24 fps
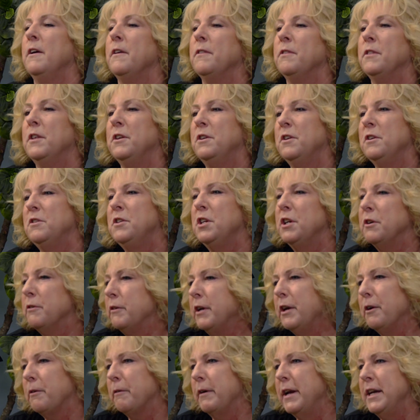The
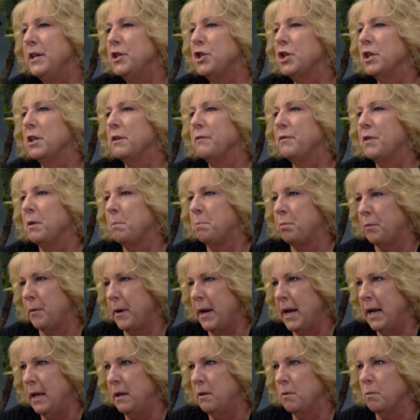deterioration of the
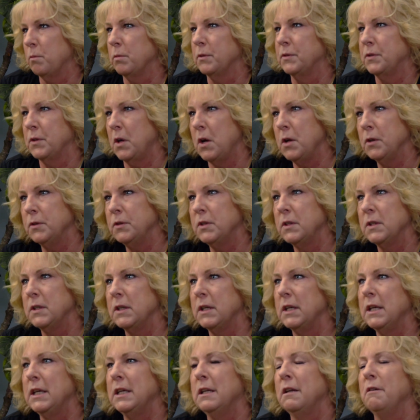brain results
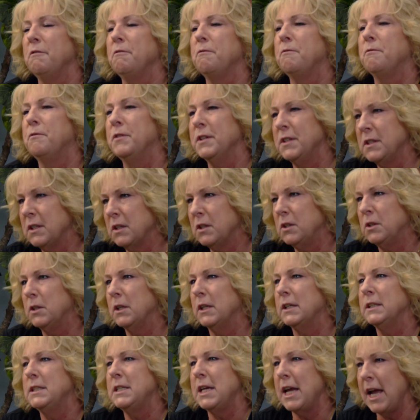in a physical
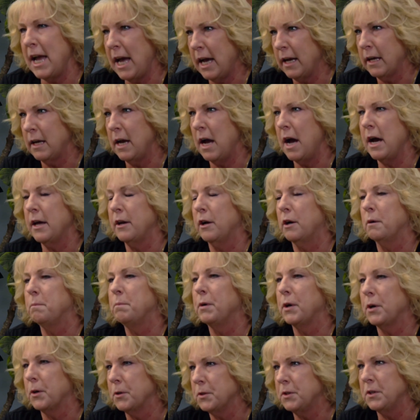attack on our
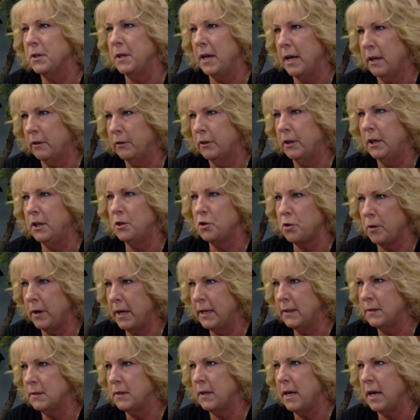personality
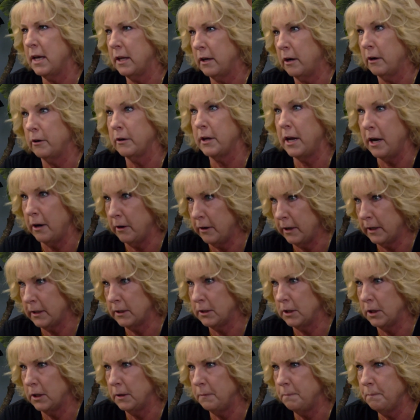traits and our
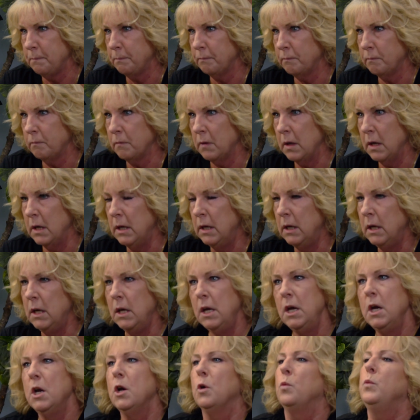character.
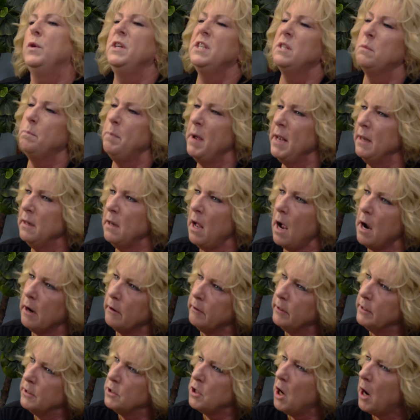We spend
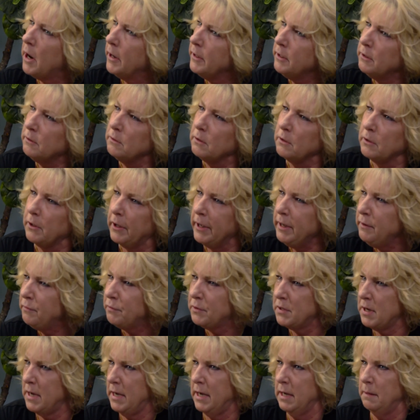our entire
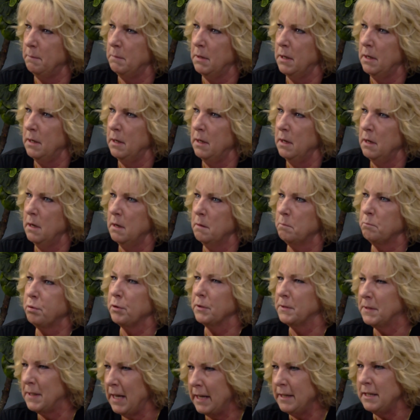lifetime
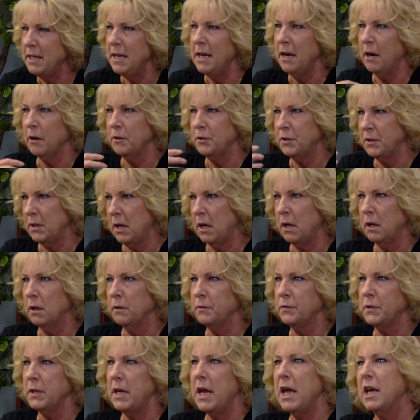presenting
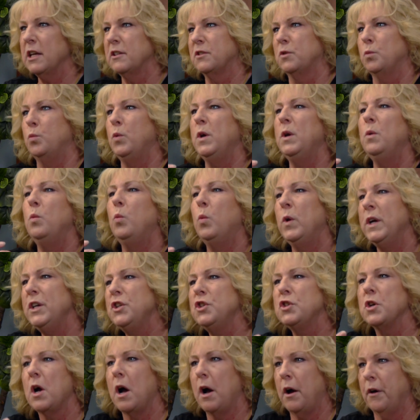ourselves as we
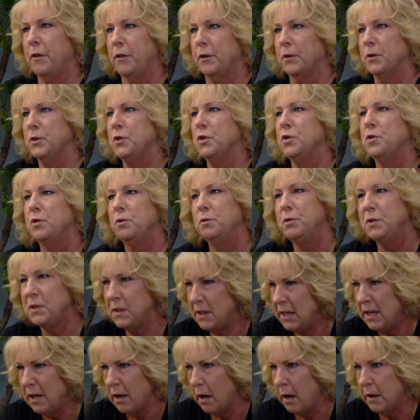wish others to
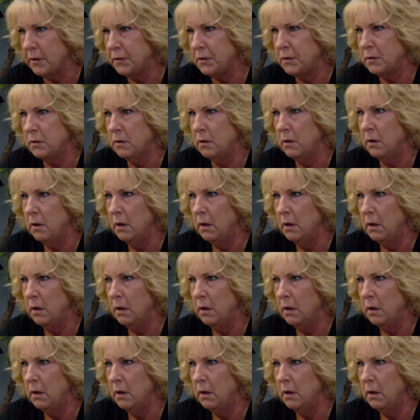see us,